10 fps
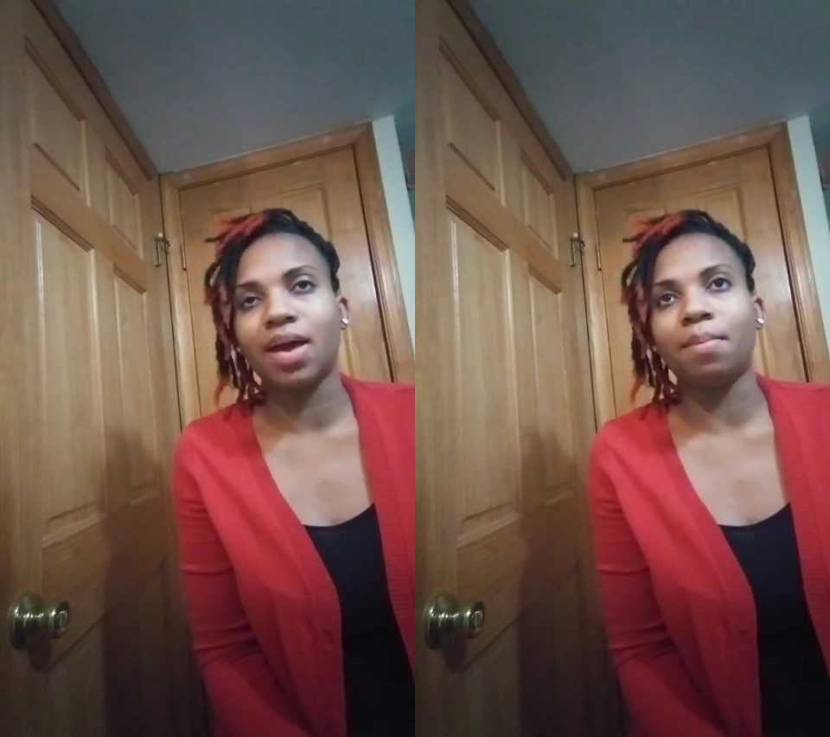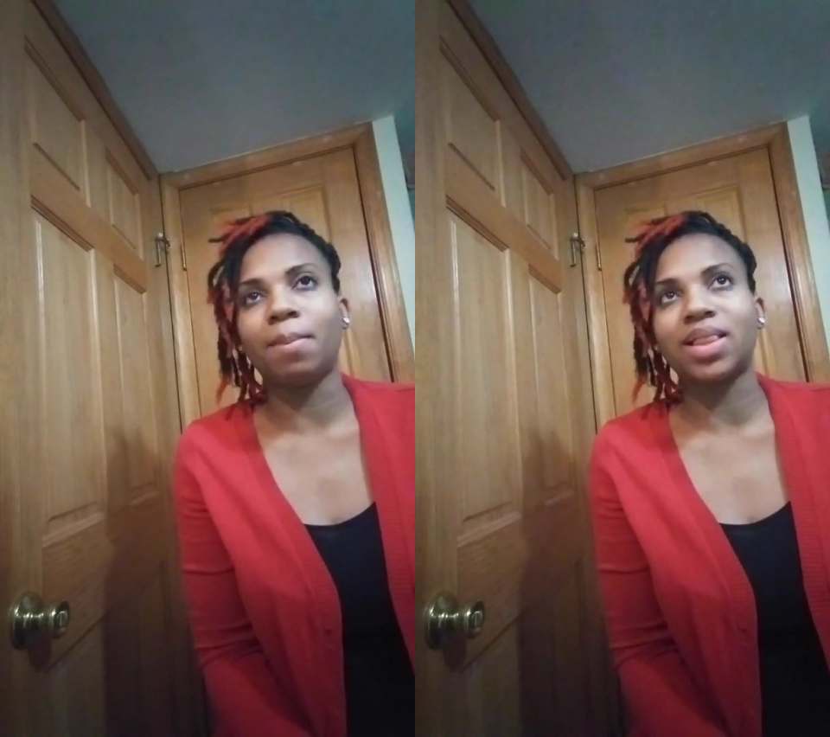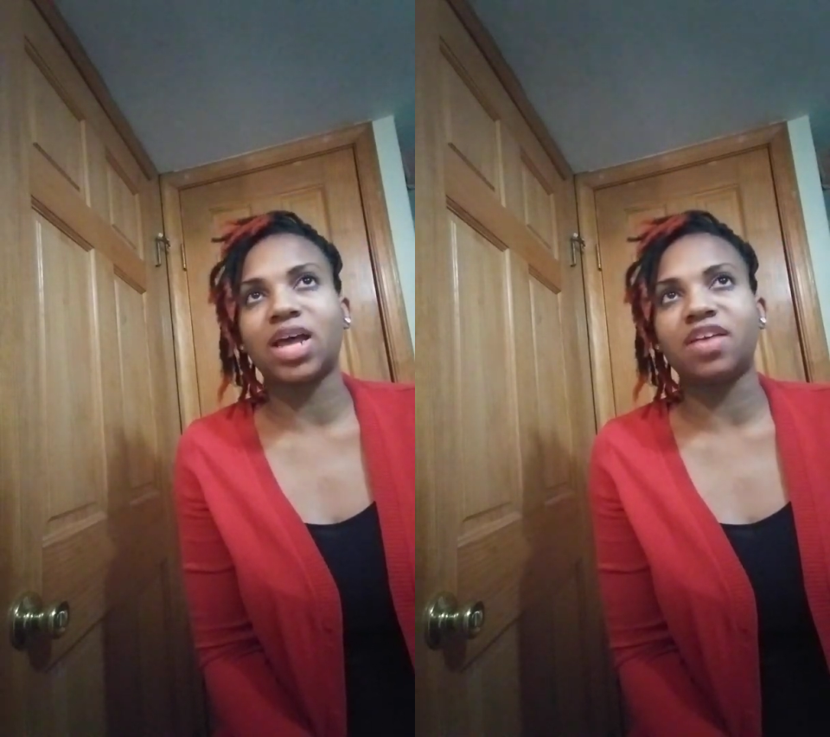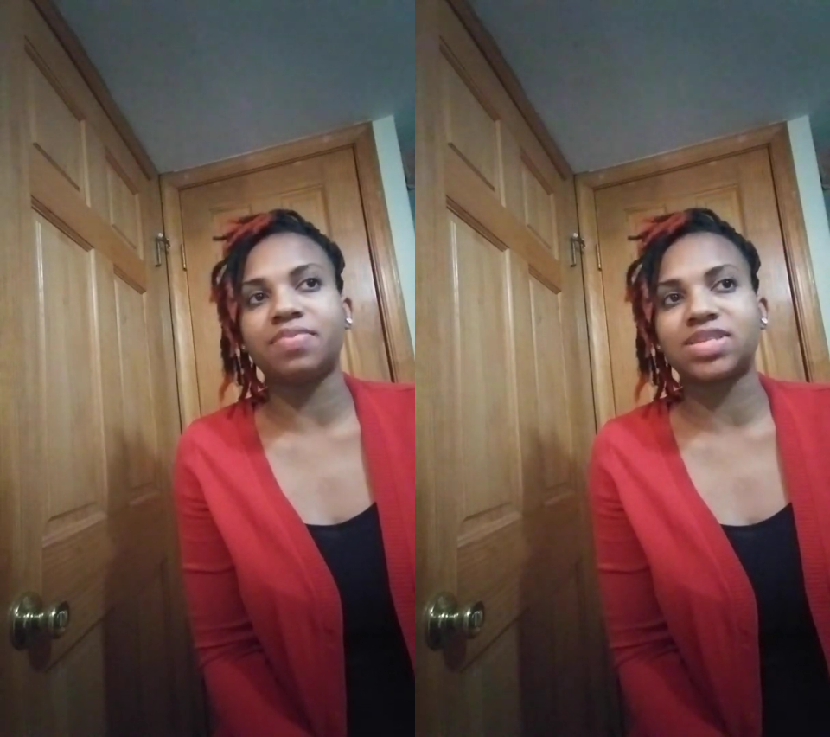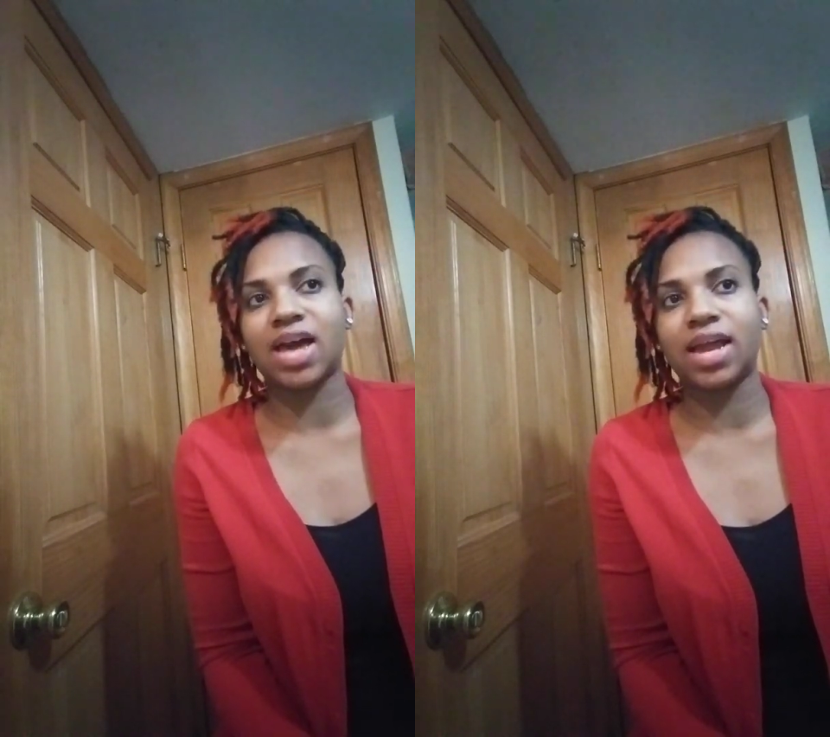
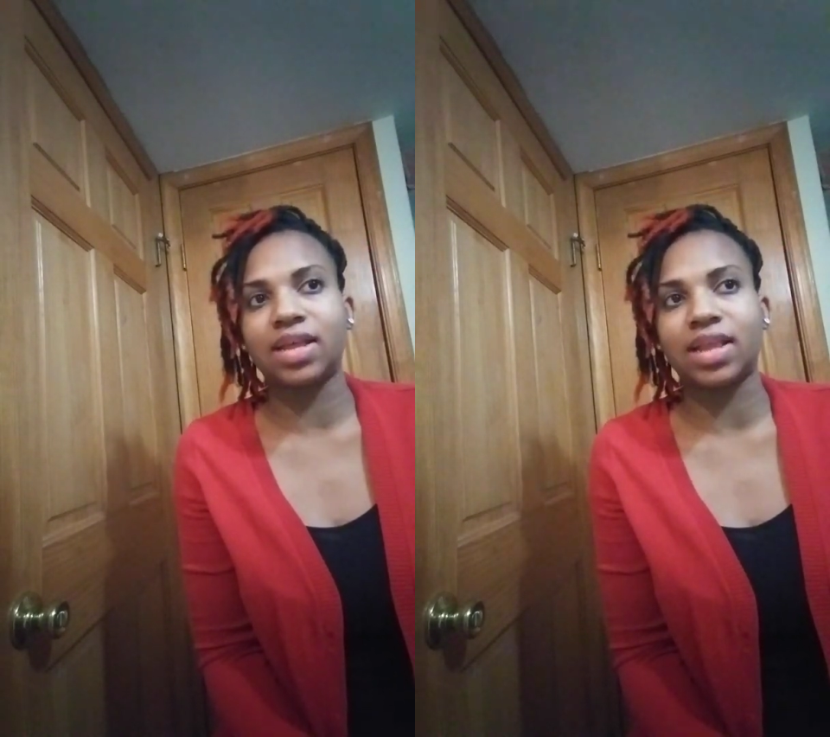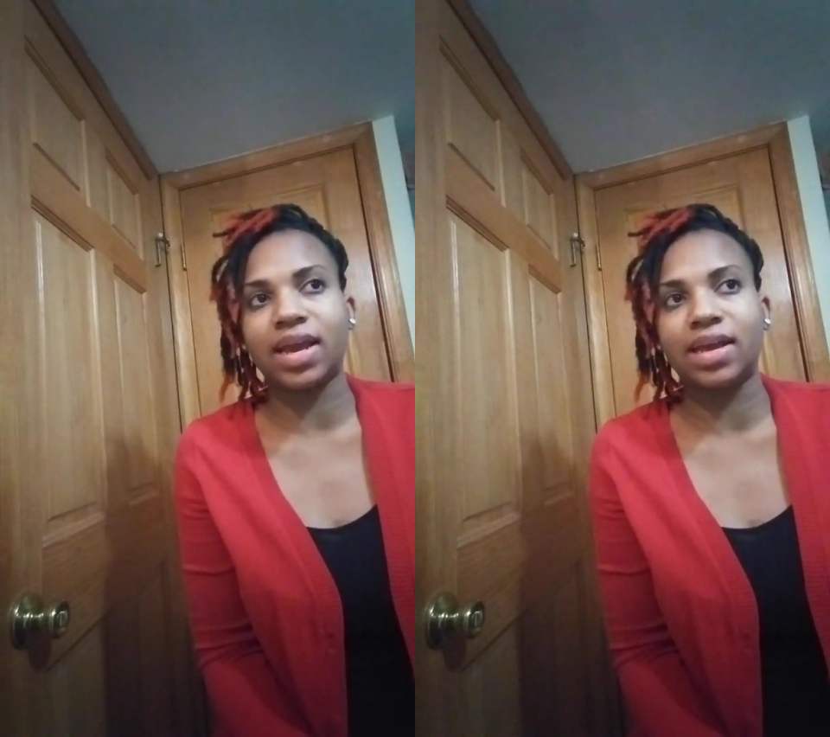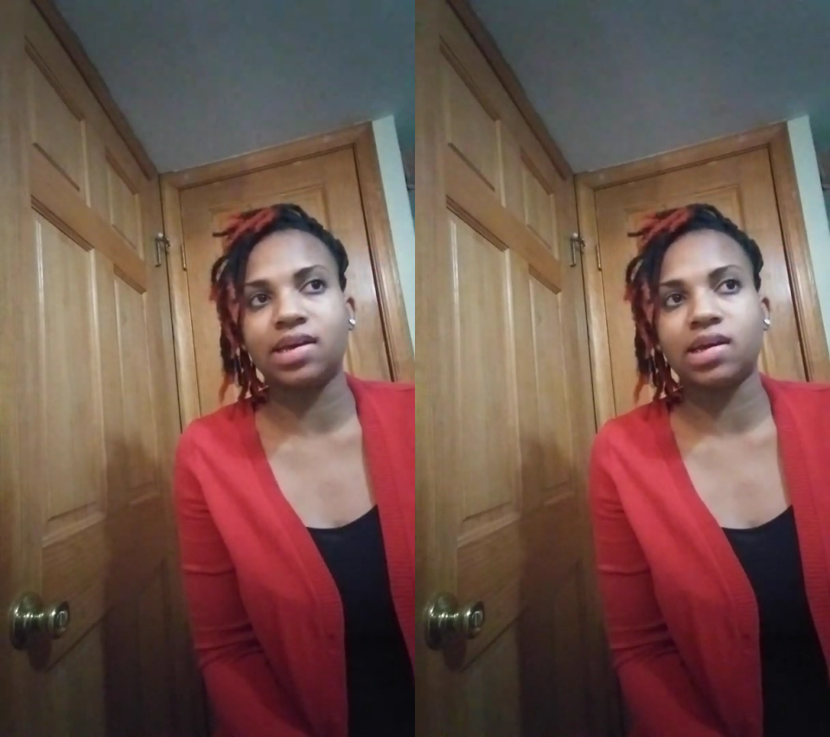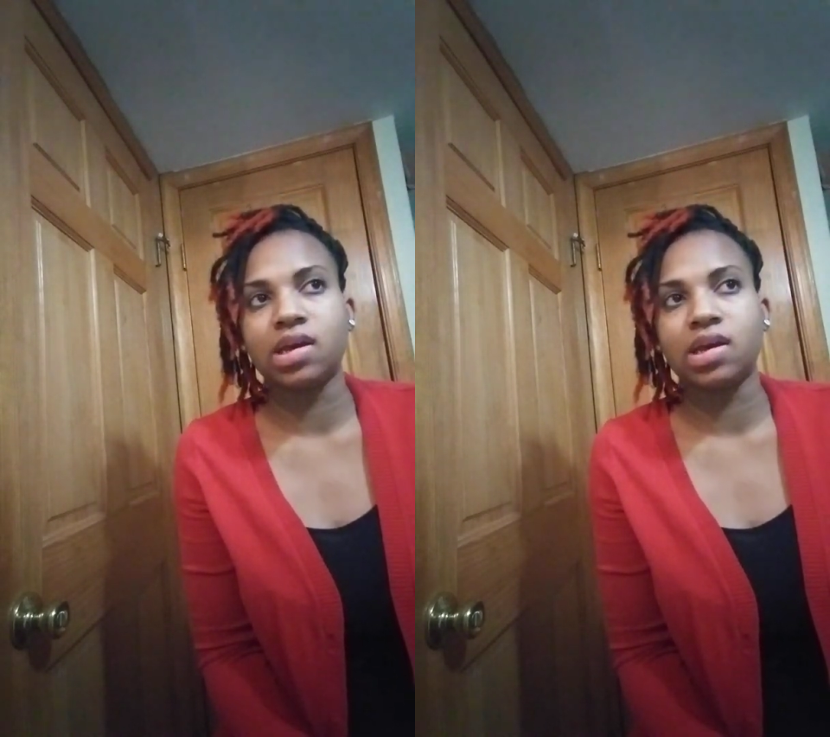life was kind of like